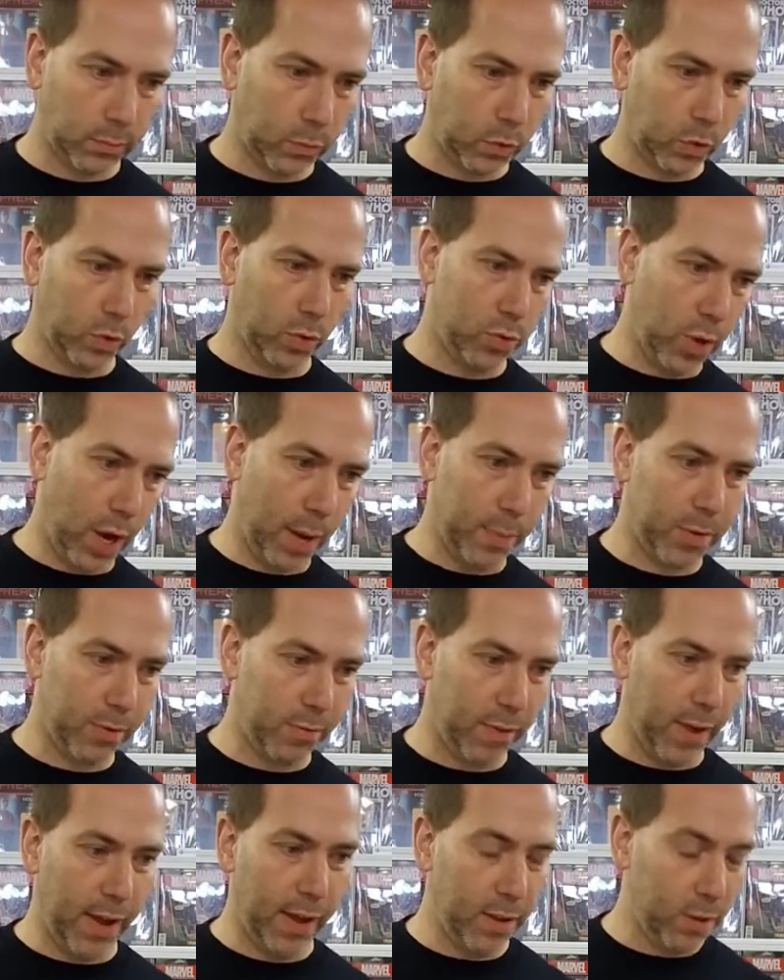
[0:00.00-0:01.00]
so it drops the
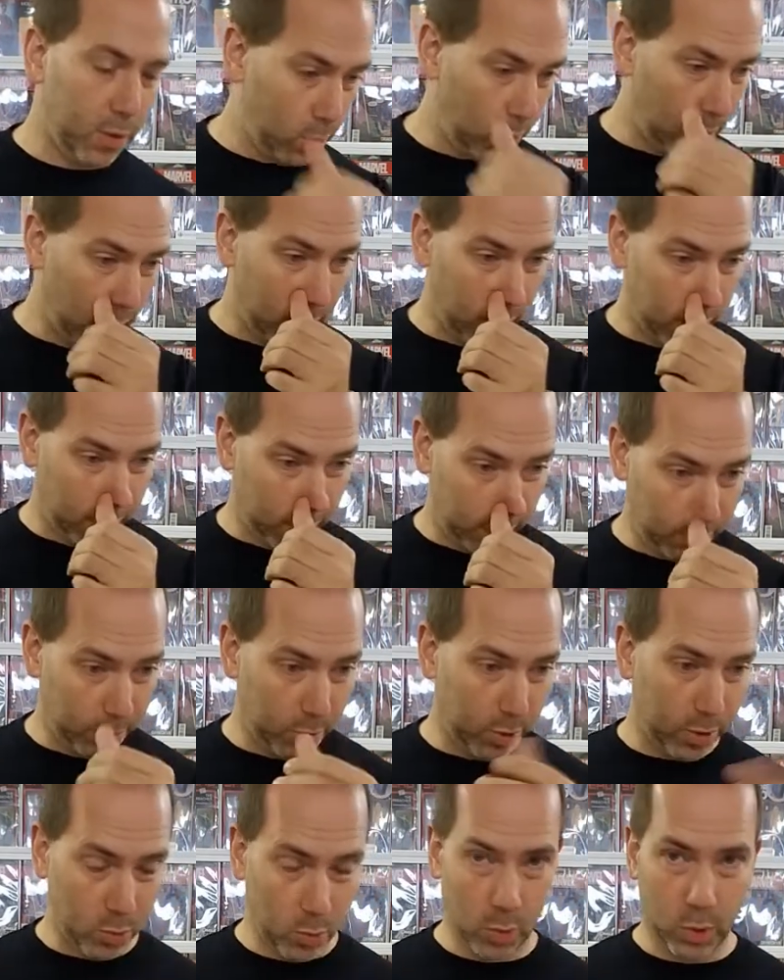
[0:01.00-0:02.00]
value of a
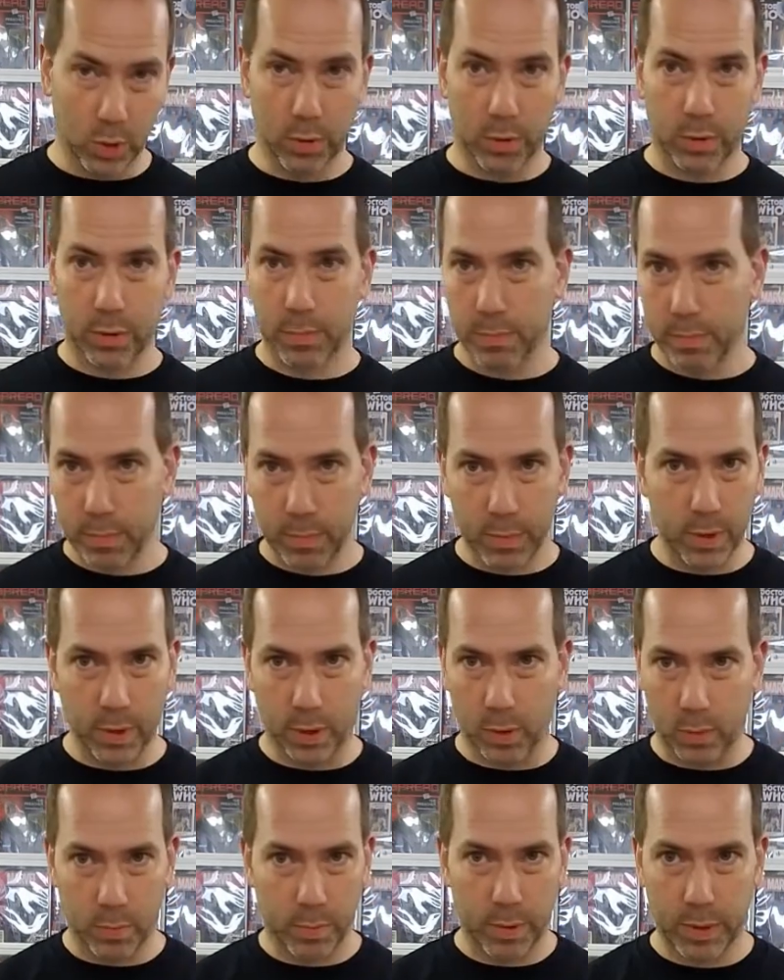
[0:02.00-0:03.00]
book worth,
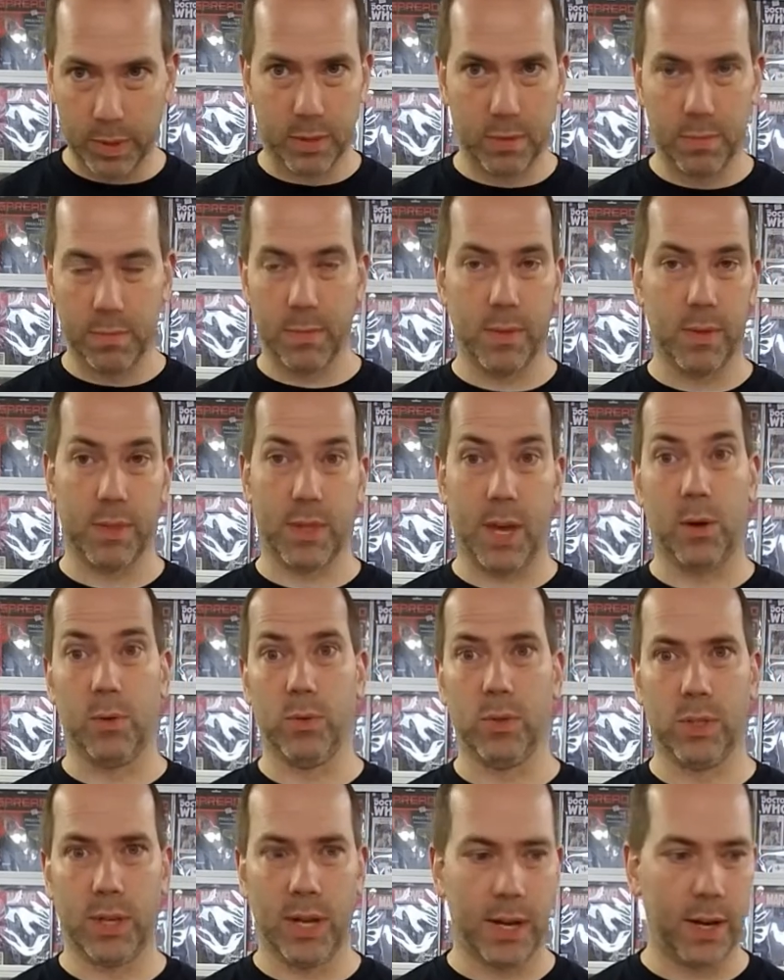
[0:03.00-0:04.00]
you know,
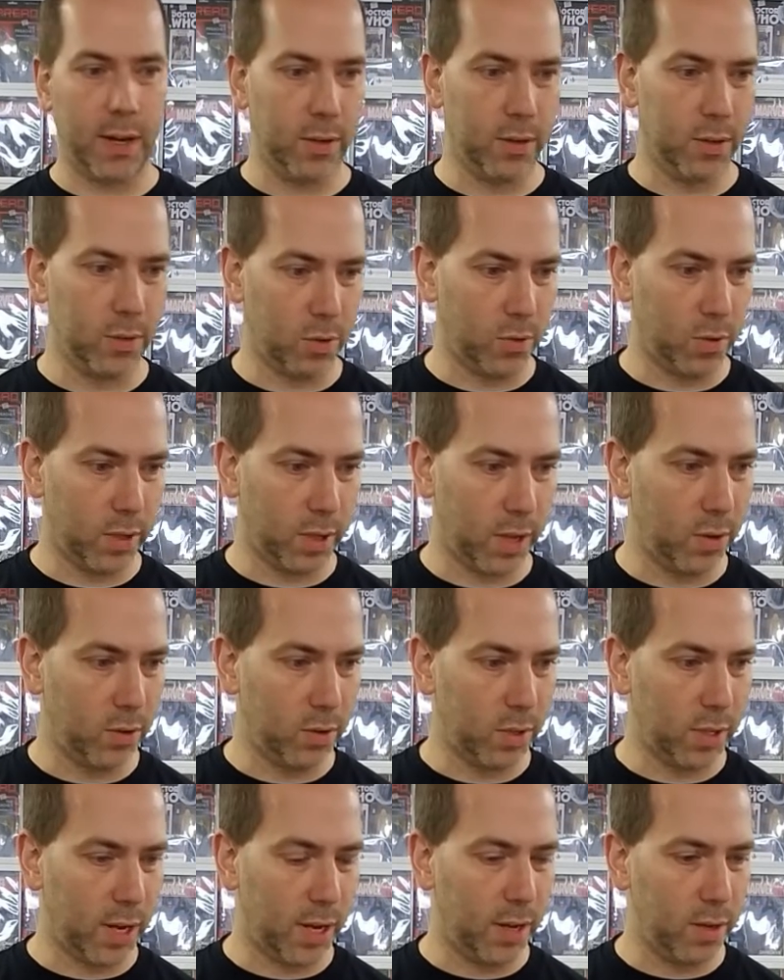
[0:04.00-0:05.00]
$1,000, over
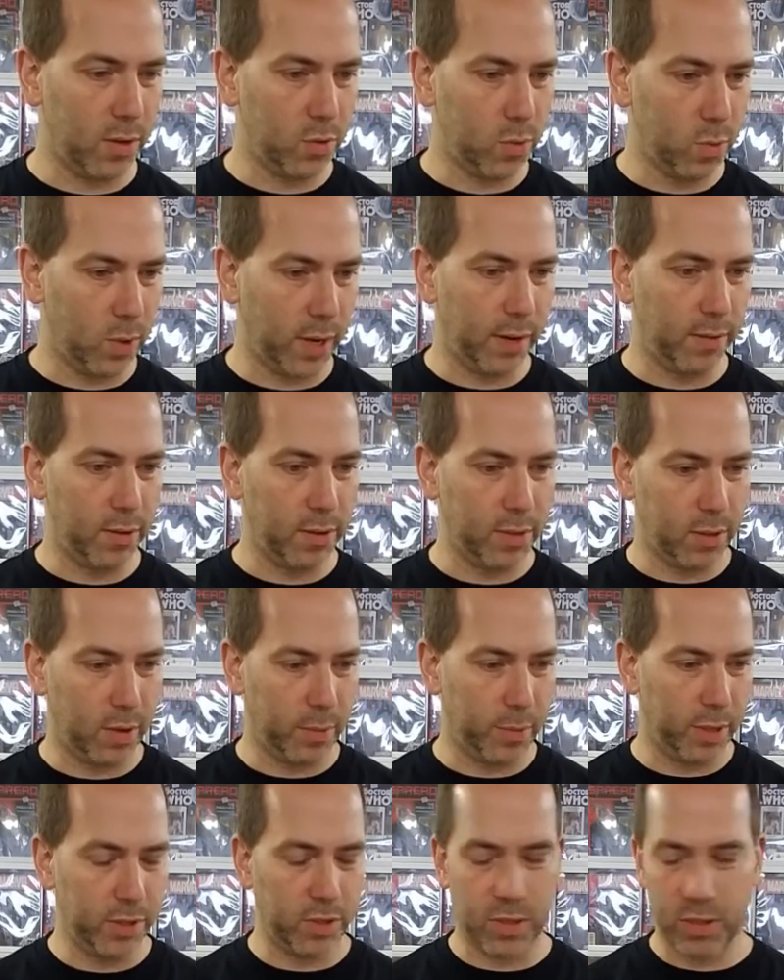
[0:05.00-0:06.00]
$1,000, whatever. So
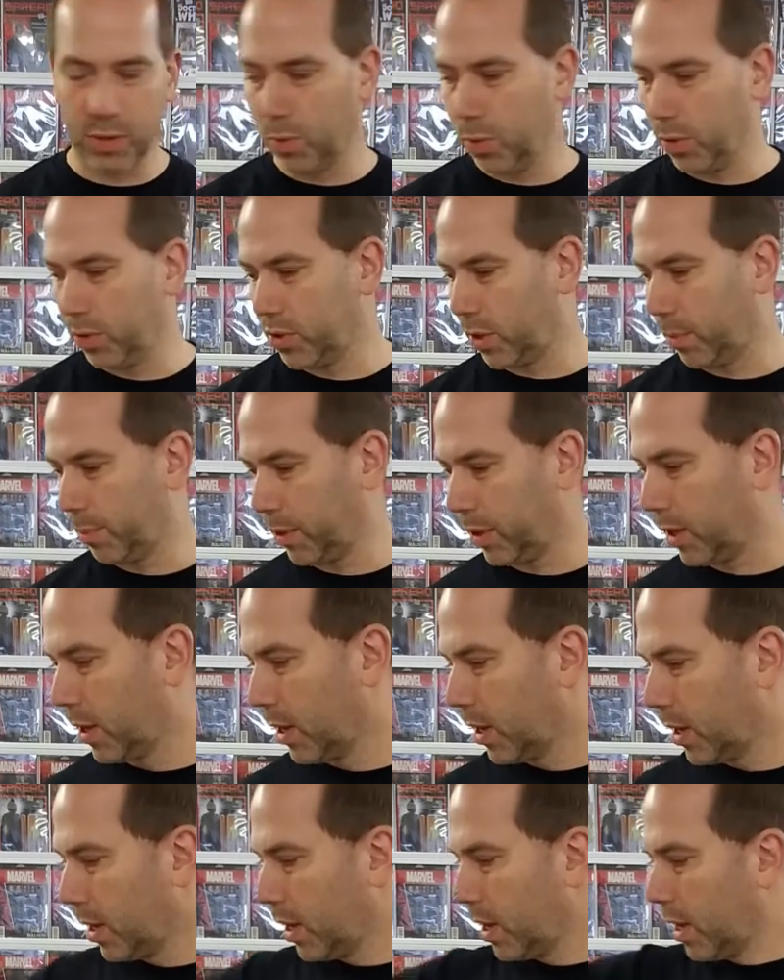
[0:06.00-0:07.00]
I mean, it's still worth something.
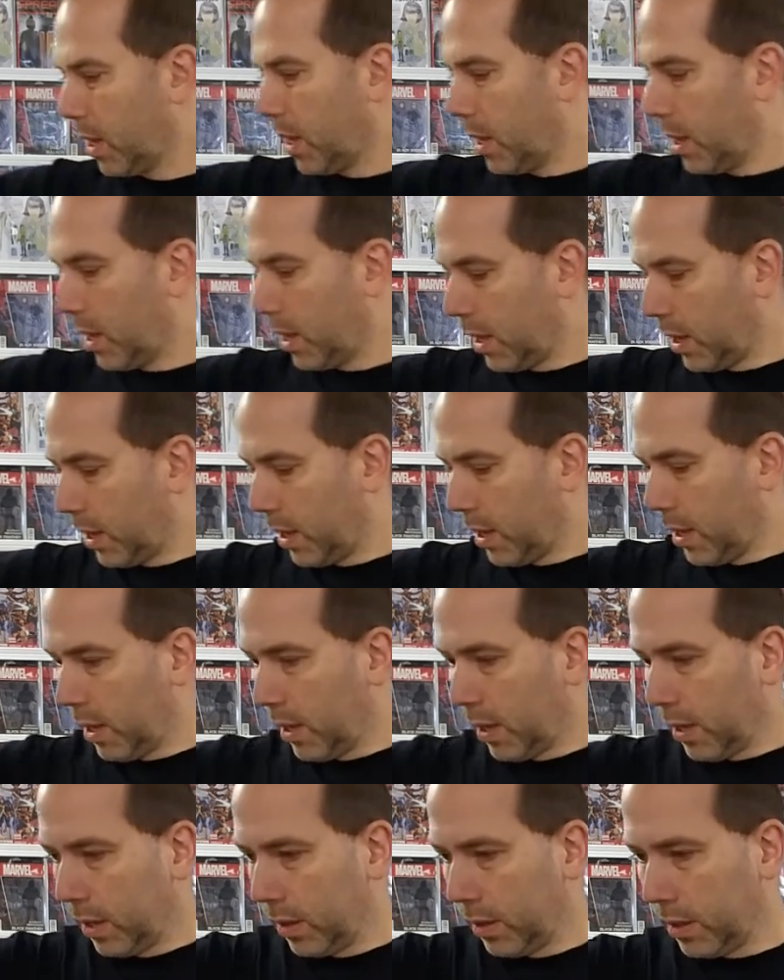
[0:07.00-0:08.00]

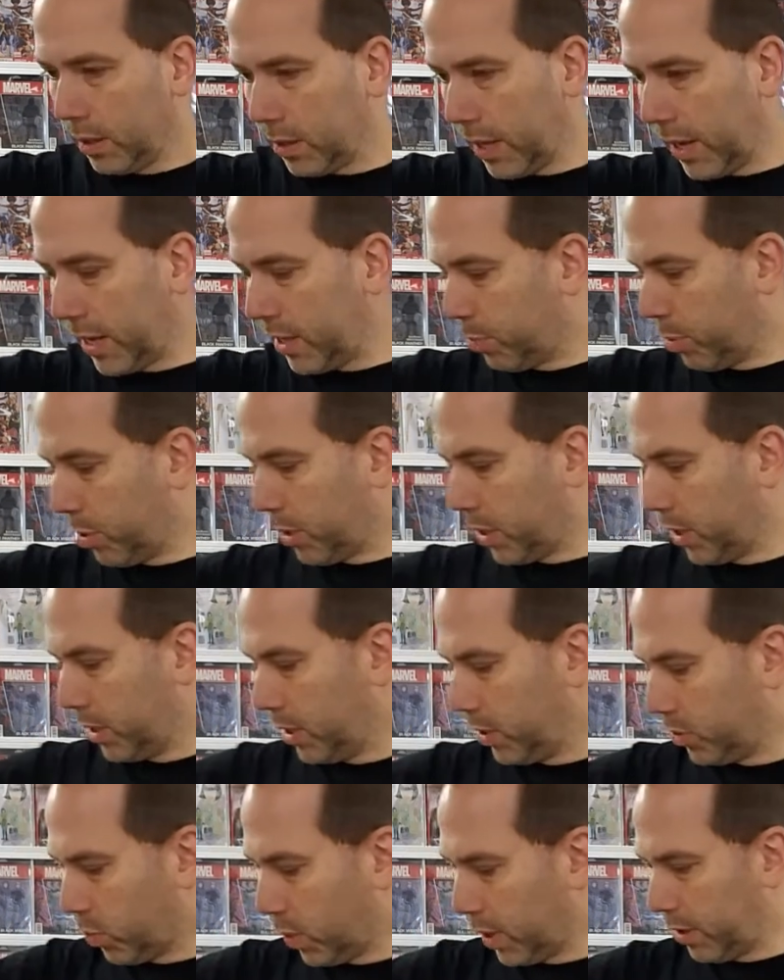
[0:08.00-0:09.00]
This last book
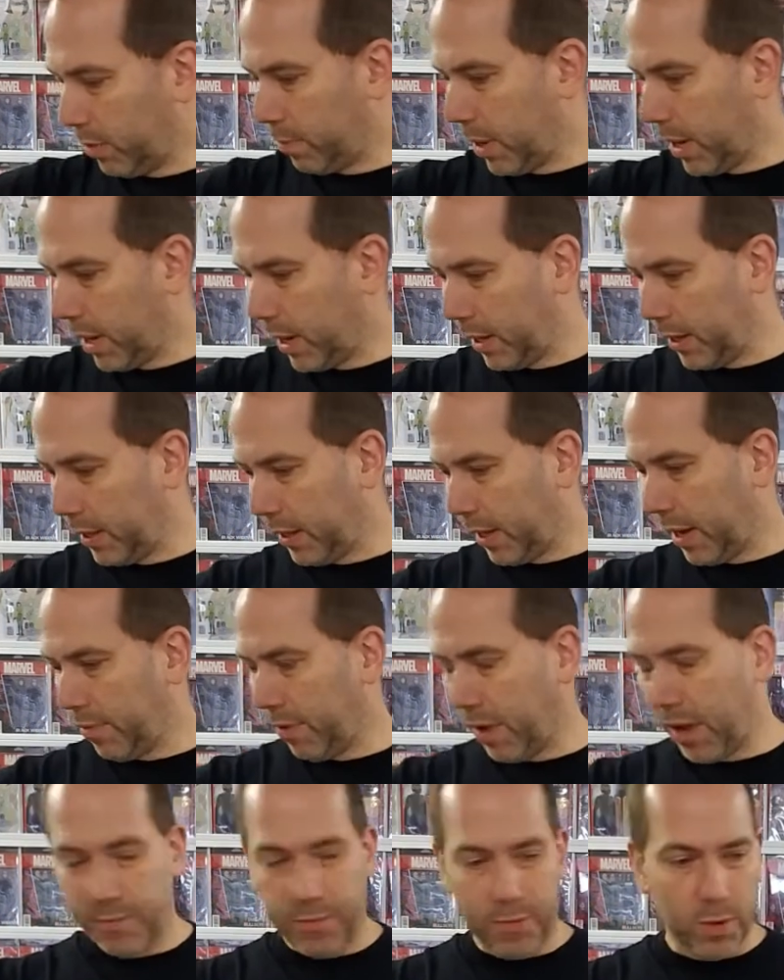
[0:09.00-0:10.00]
is one of mine that
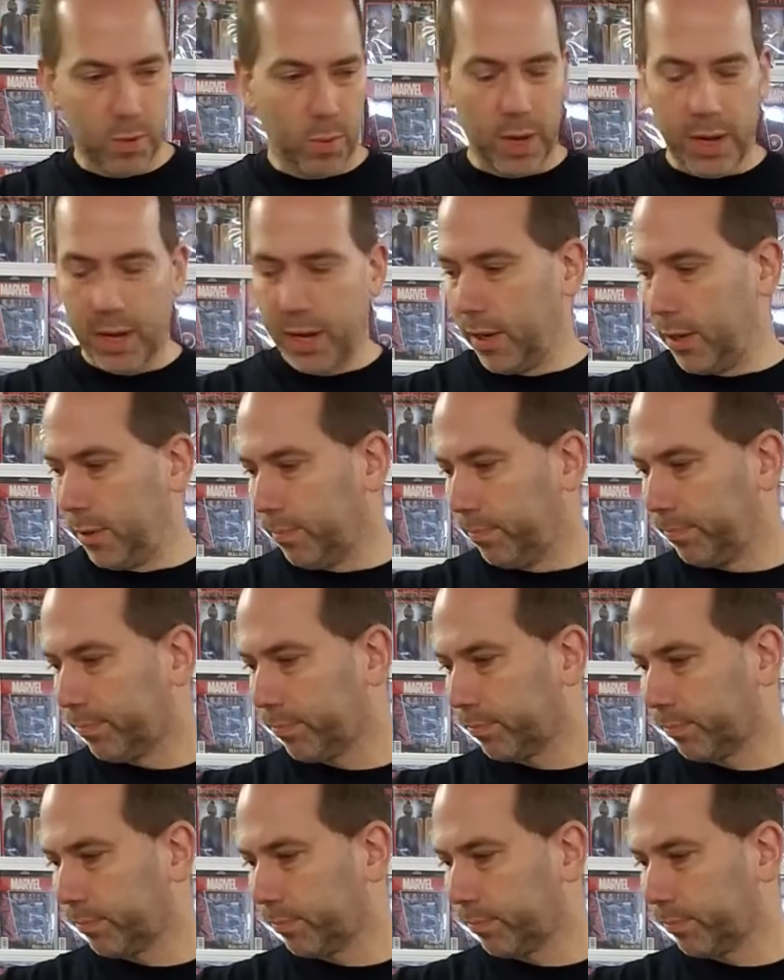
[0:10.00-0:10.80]
I've had for a while.